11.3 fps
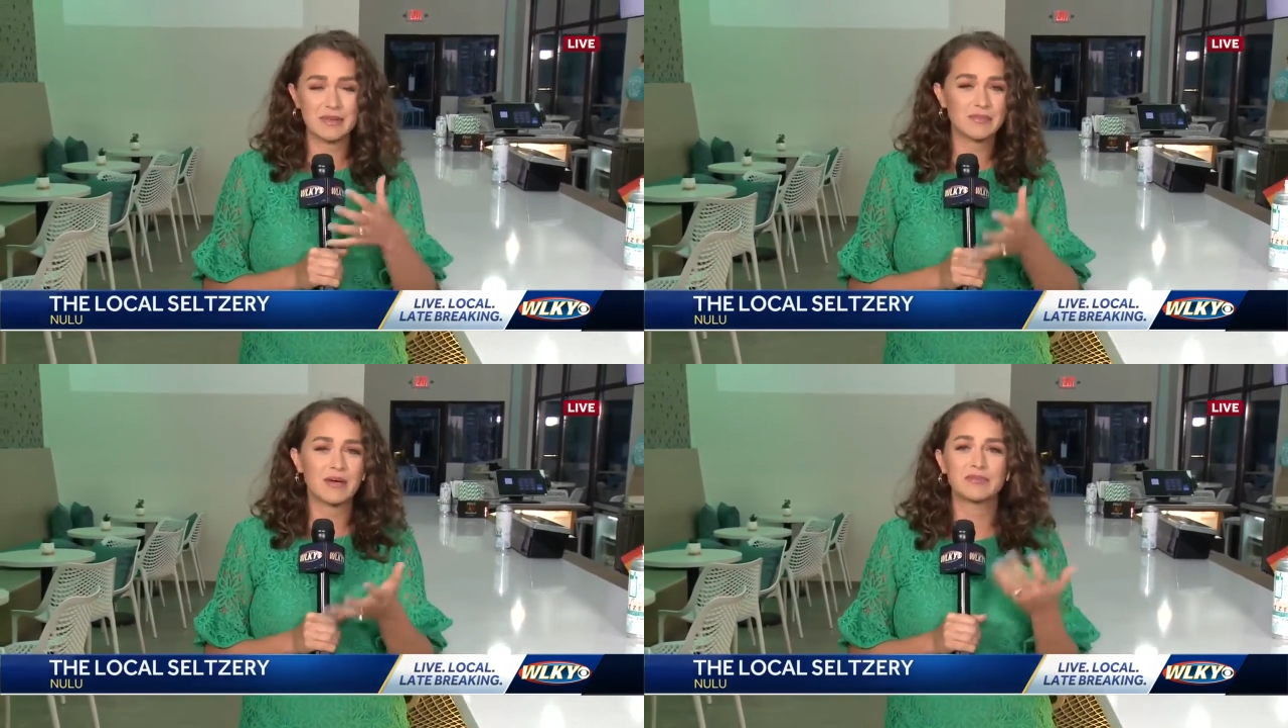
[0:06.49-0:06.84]

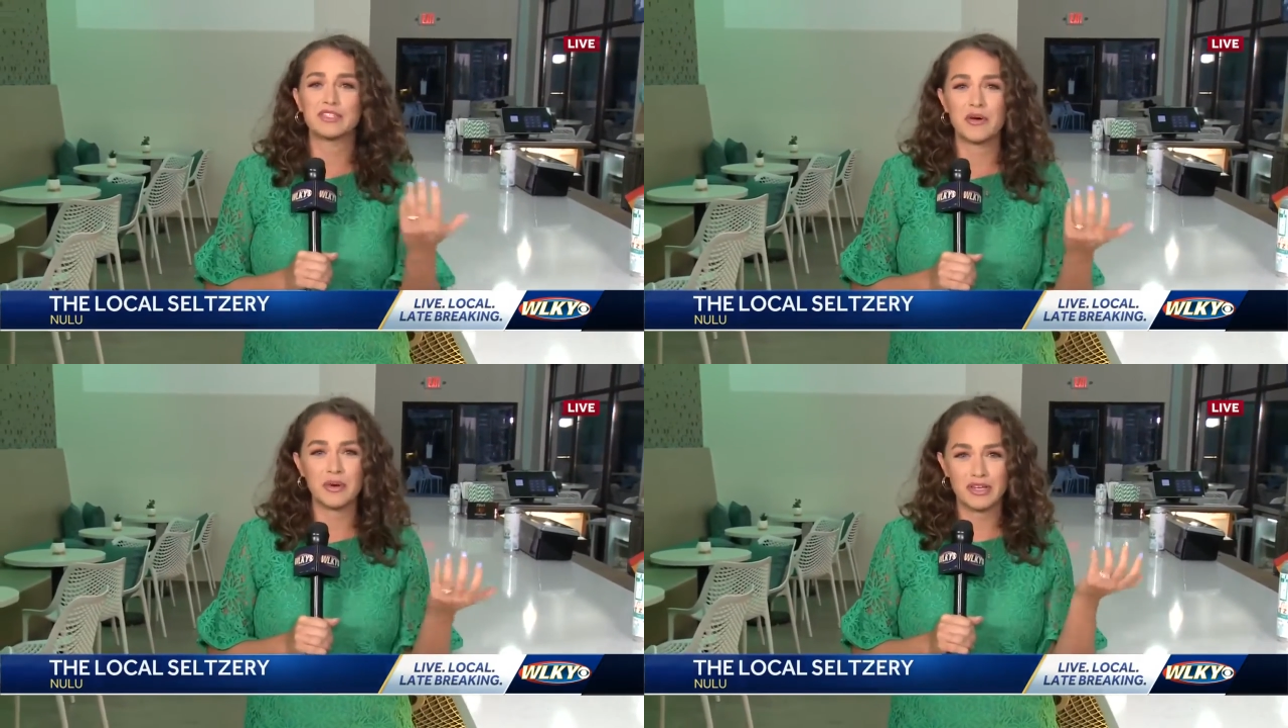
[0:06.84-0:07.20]
And
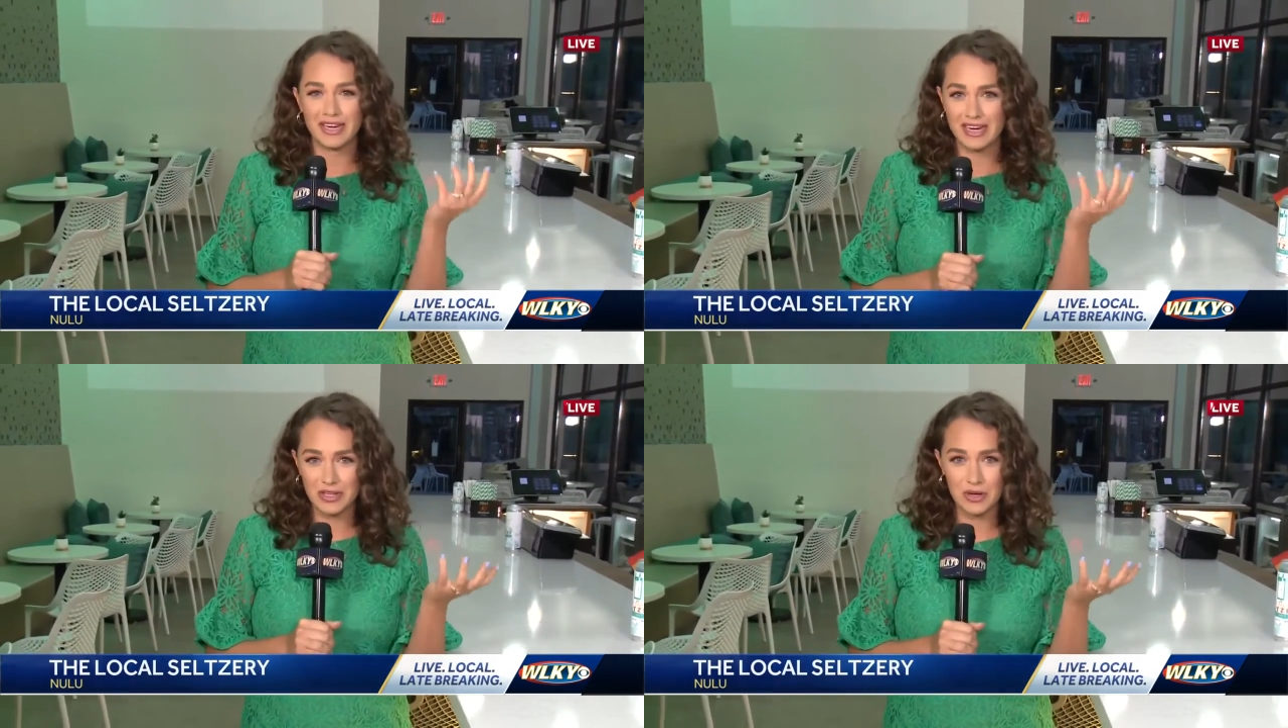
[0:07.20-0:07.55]
sometimes, you know
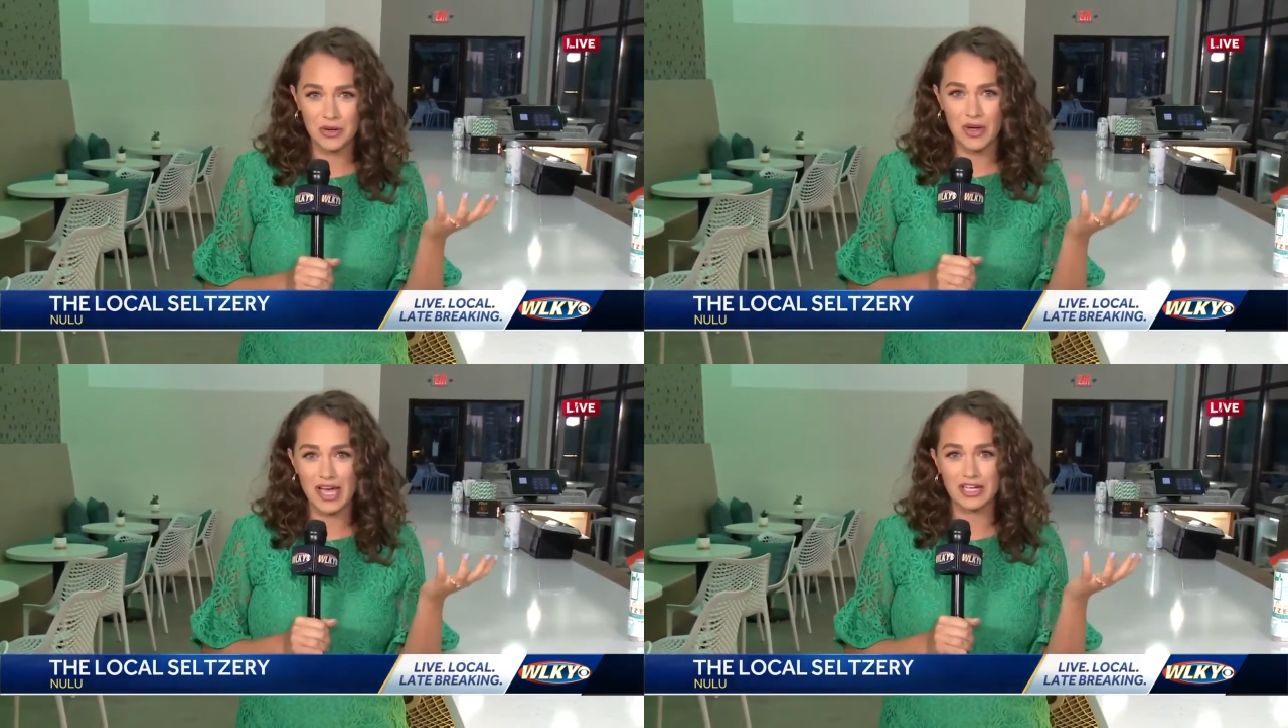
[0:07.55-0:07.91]
what, you need a
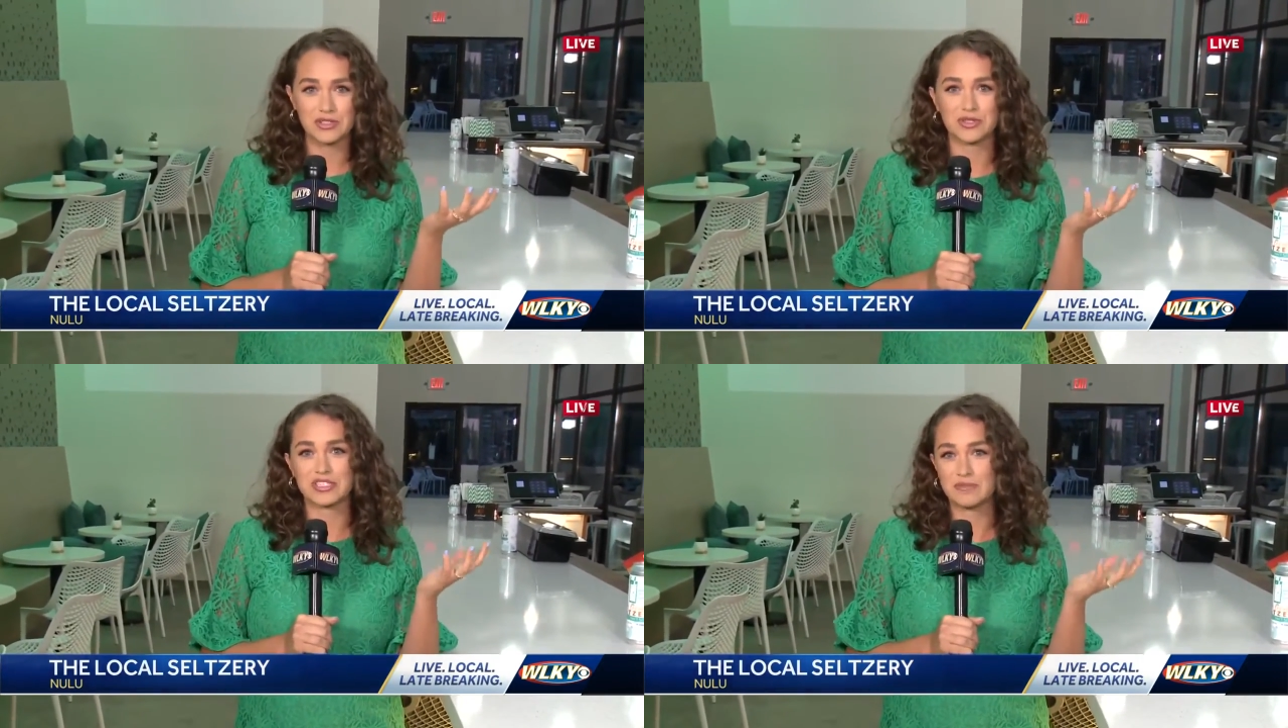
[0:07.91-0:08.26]
little
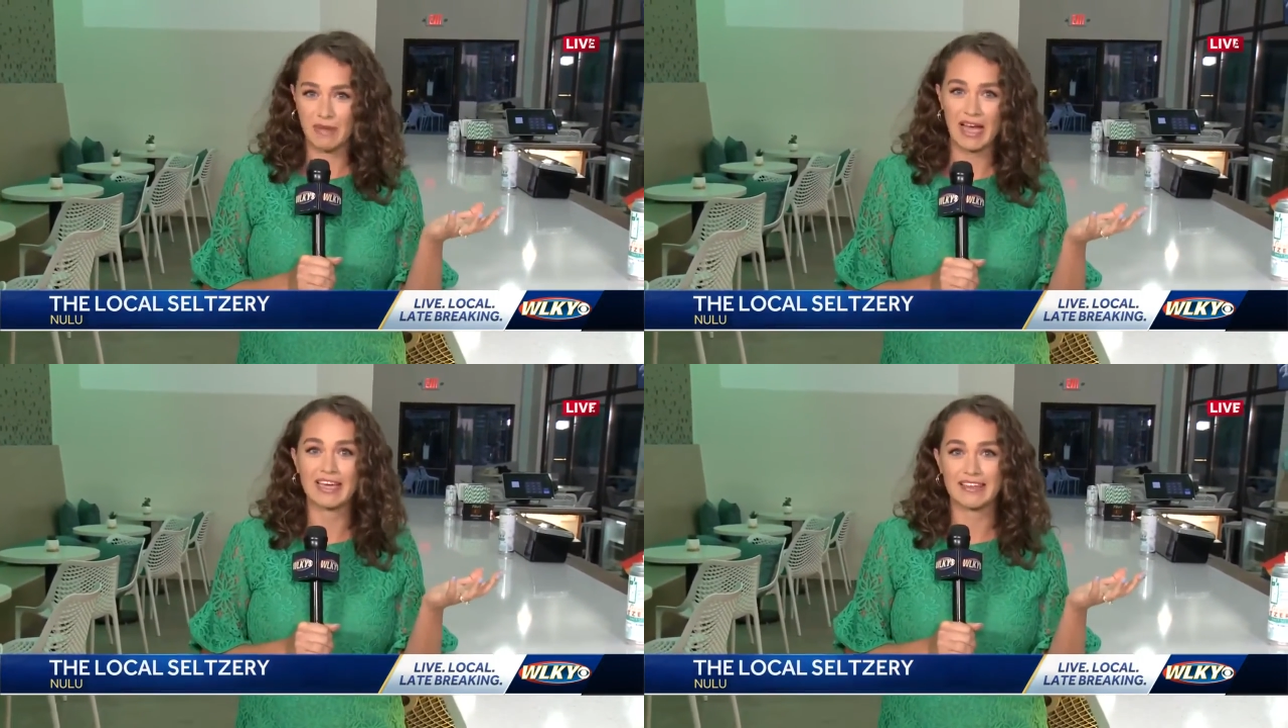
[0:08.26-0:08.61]
extra
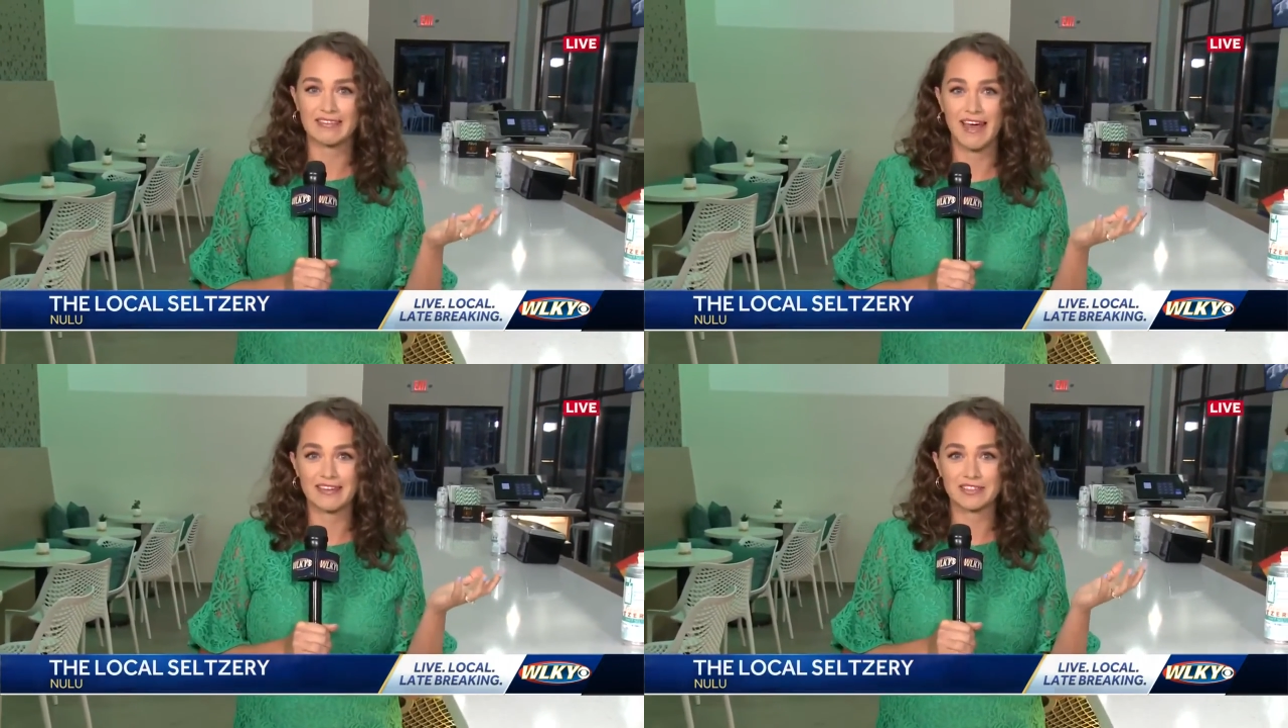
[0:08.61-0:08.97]

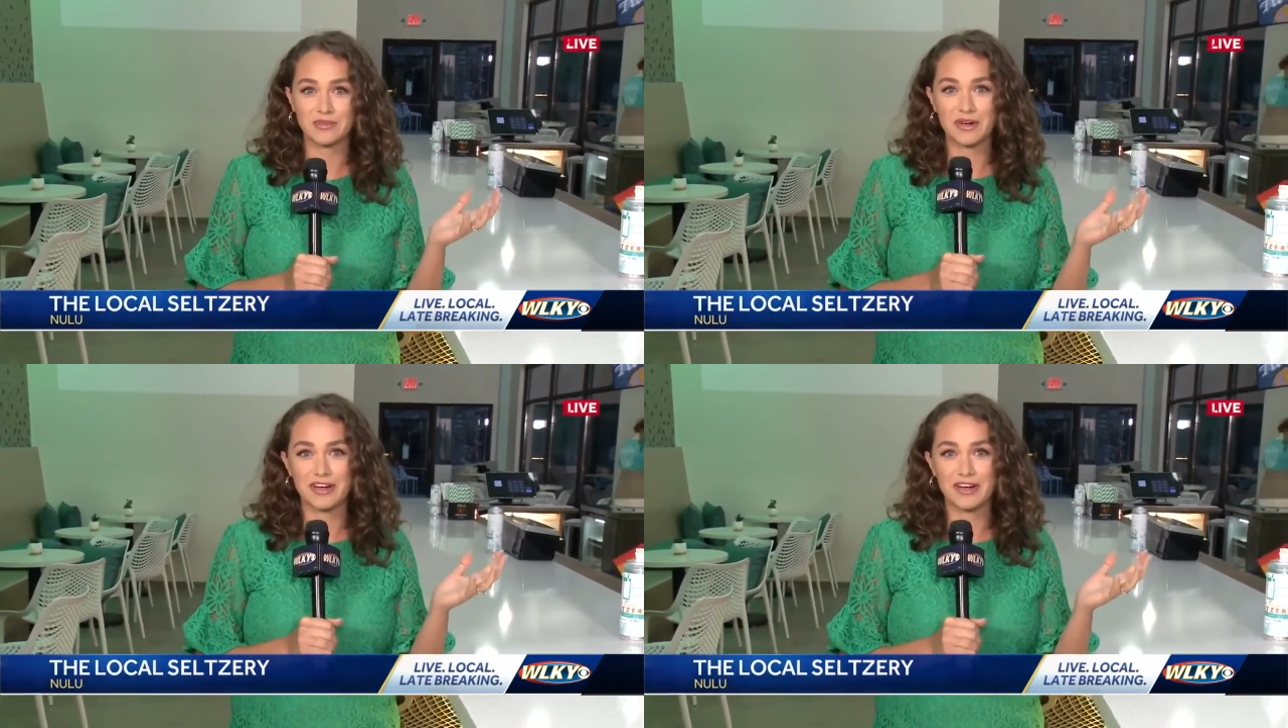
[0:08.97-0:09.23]
spike in that.